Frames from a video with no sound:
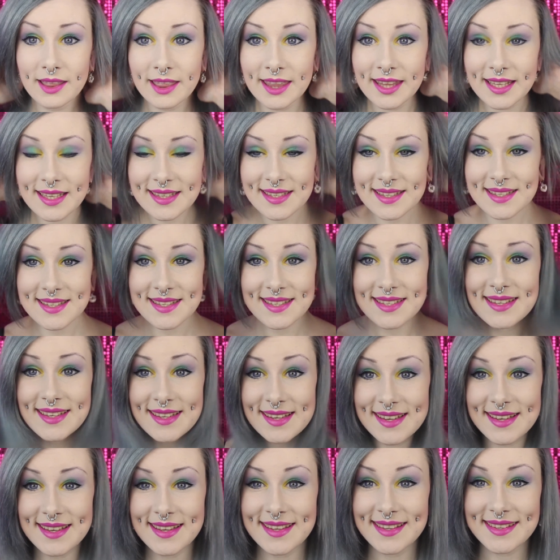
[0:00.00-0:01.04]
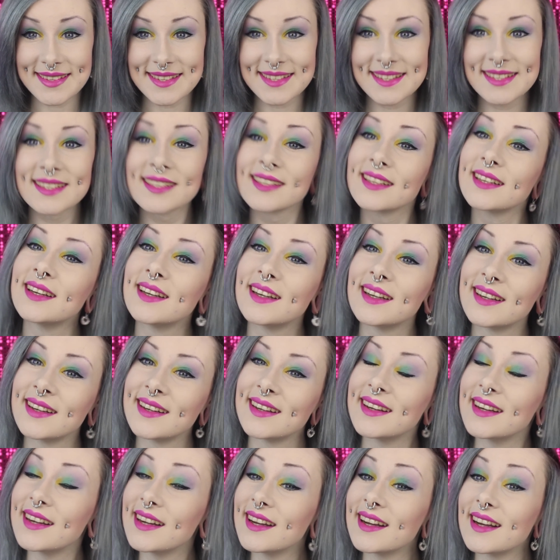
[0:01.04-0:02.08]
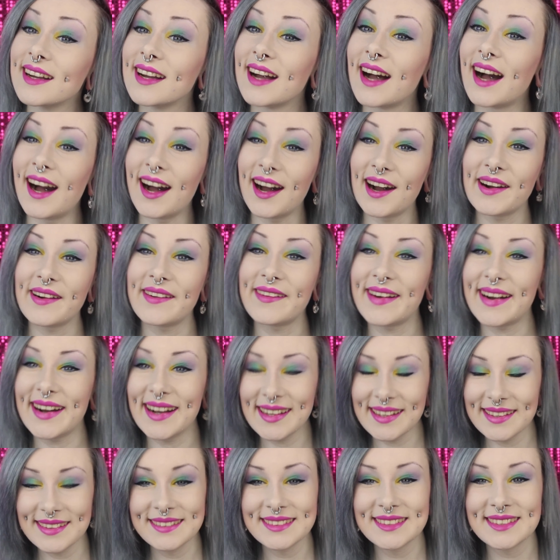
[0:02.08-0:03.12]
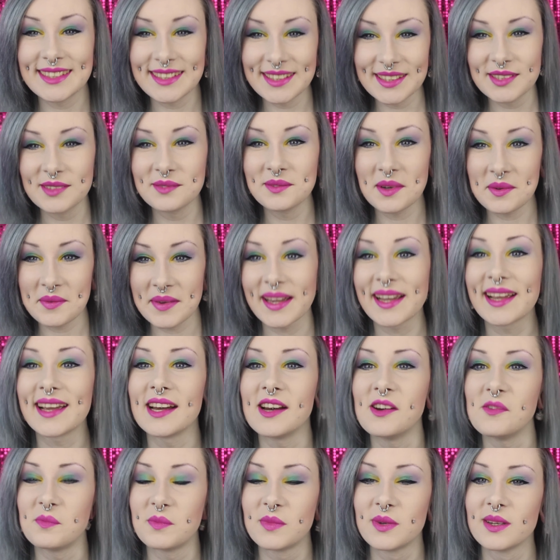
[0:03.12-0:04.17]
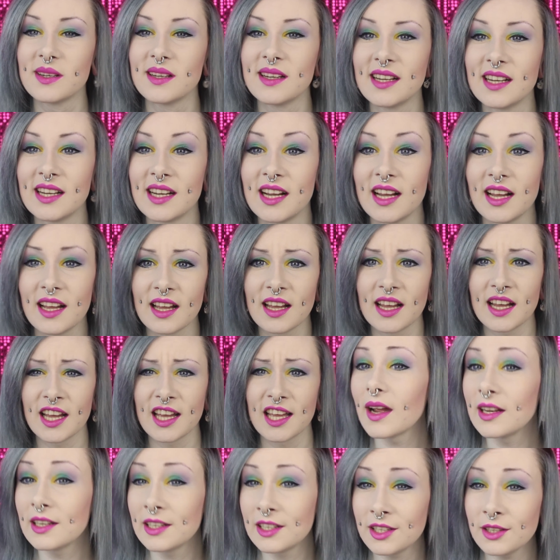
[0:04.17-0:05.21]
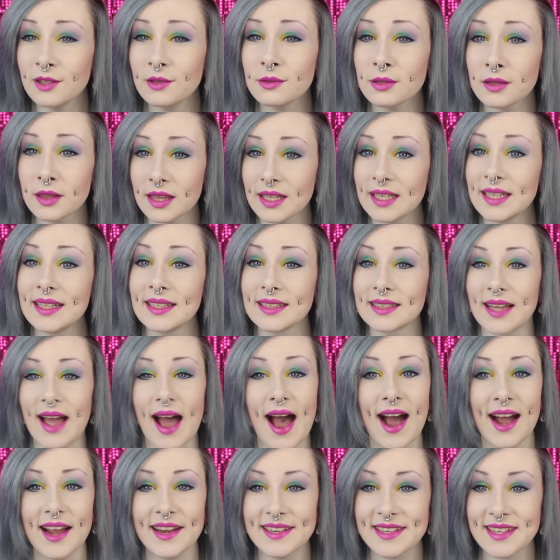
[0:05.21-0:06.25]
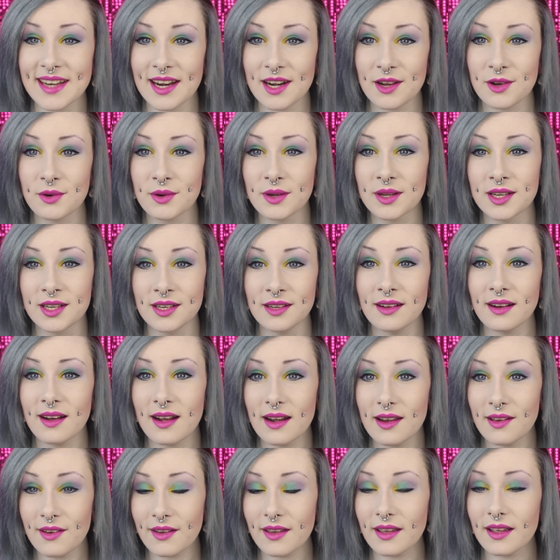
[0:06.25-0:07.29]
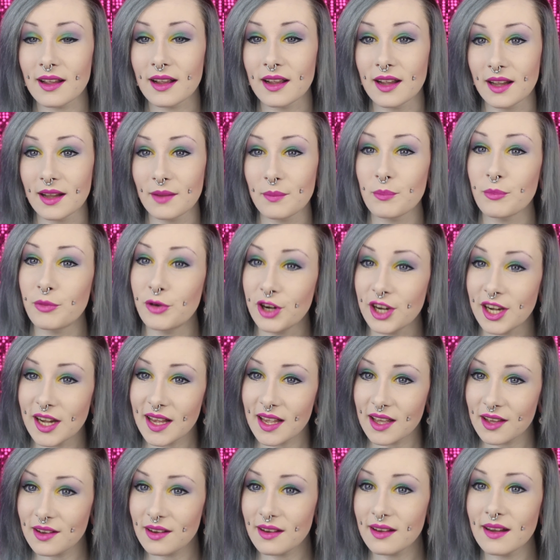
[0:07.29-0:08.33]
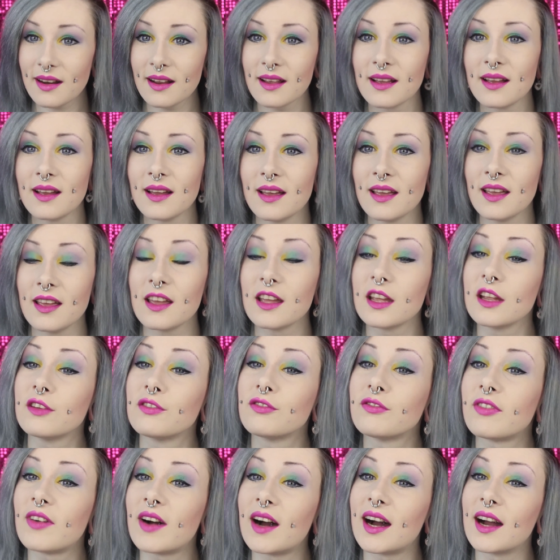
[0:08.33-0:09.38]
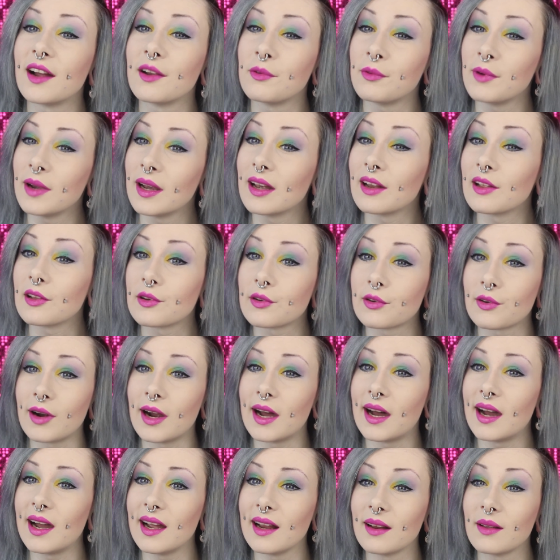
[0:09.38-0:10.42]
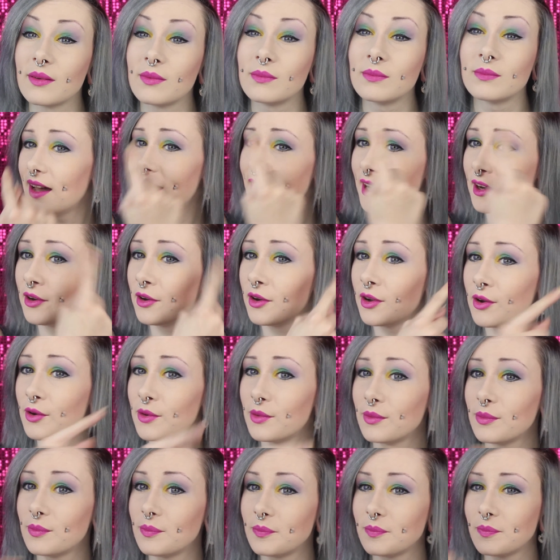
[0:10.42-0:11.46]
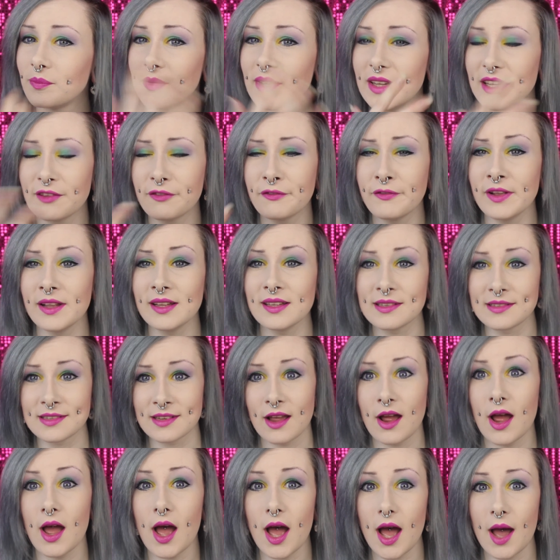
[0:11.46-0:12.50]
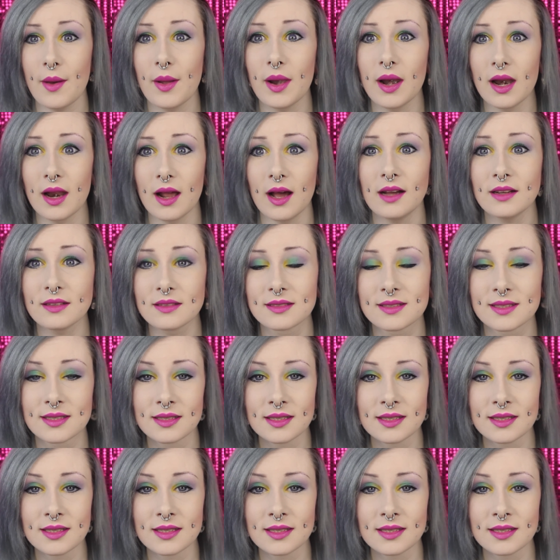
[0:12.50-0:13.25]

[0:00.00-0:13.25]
This is how I used to do my makeup. I do think the eyeshadow could look pretty good if I really tried. I don't know, it feels a lot.